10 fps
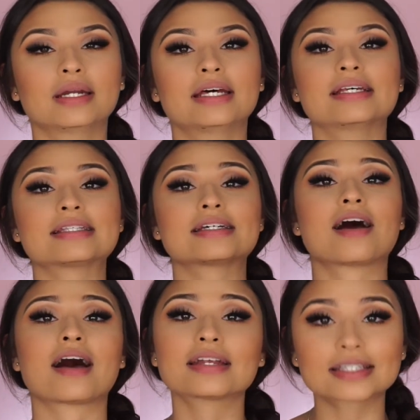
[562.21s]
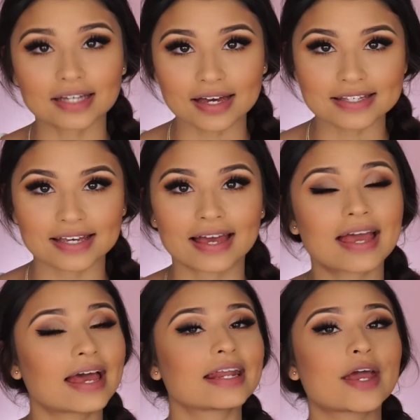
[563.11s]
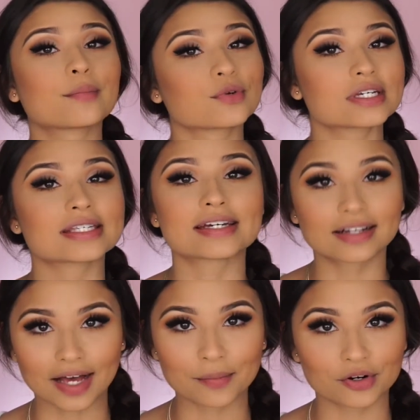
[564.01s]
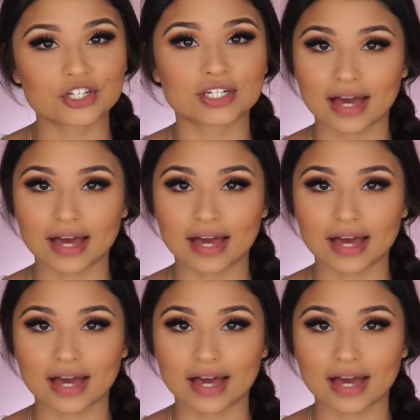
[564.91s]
and it is the Anastasia and Amrezy collaboration